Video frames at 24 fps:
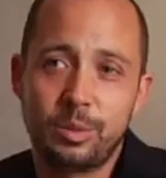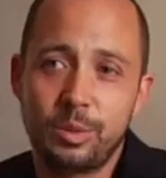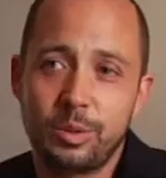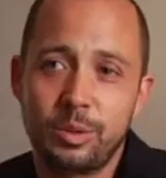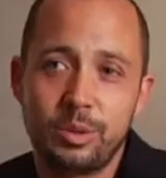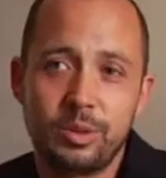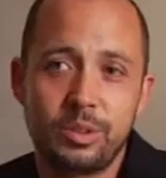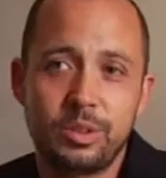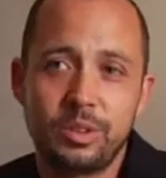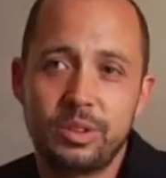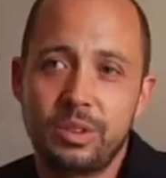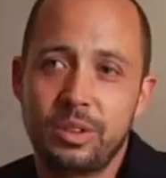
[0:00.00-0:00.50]

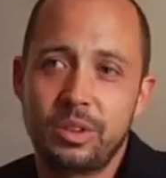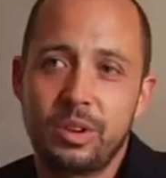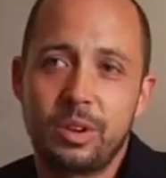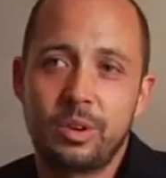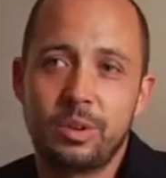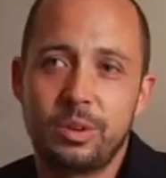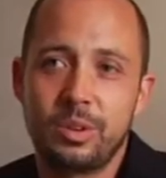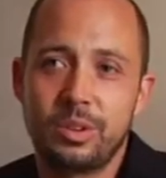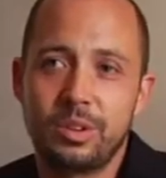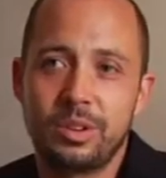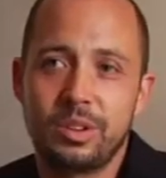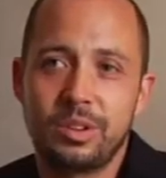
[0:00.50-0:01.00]
producers and
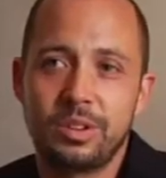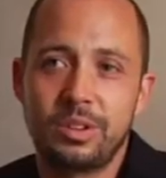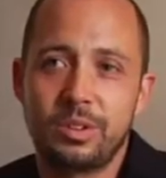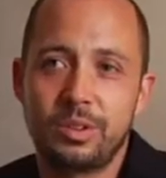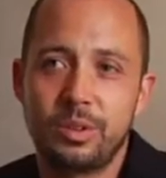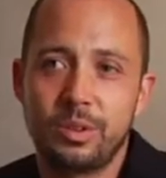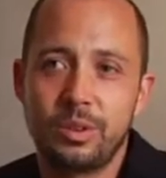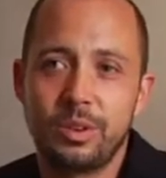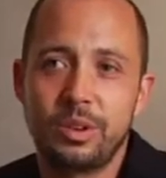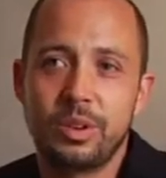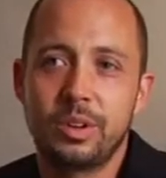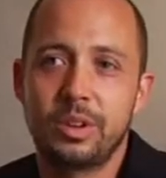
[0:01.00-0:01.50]
always in a
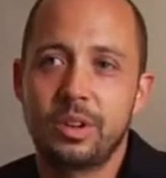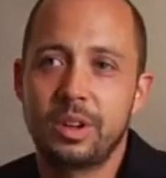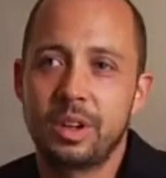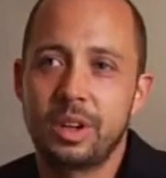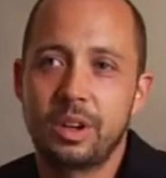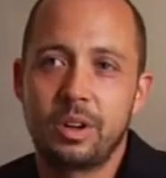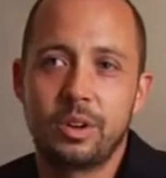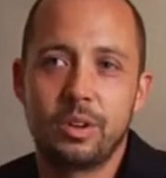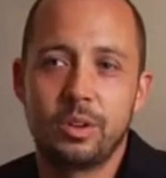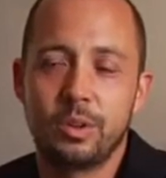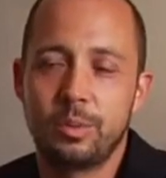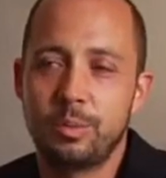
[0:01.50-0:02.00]
studio.
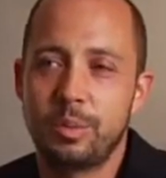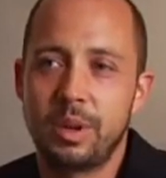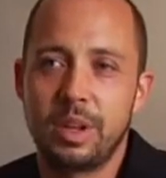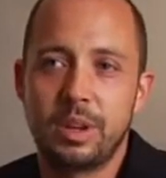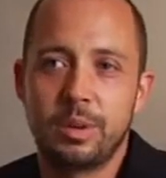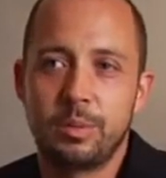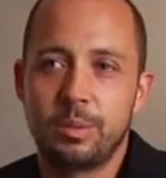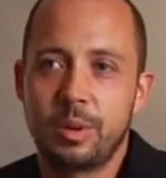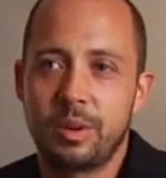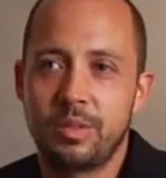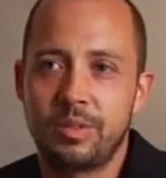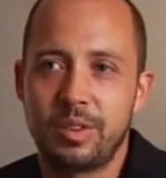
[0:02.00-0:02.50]
Like all the men
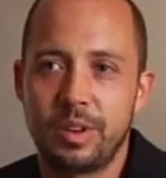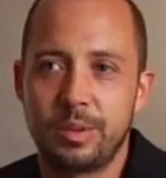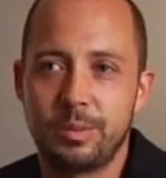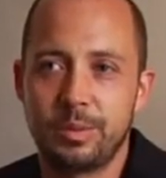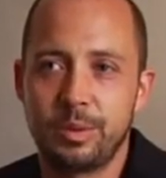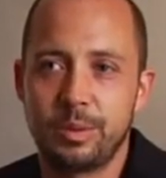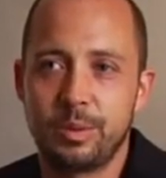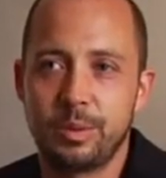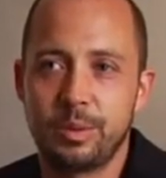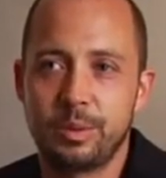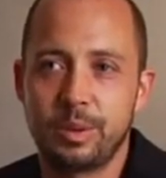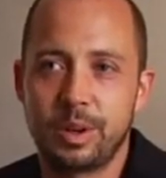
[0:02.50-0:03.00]
in my
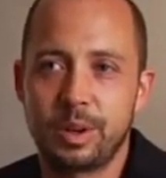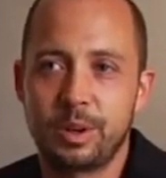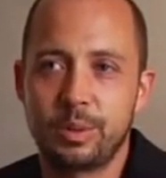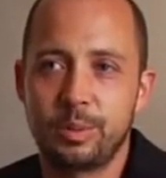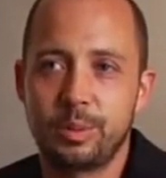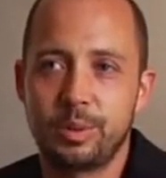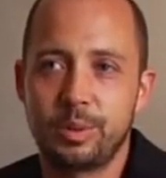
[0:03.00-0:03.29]
family were record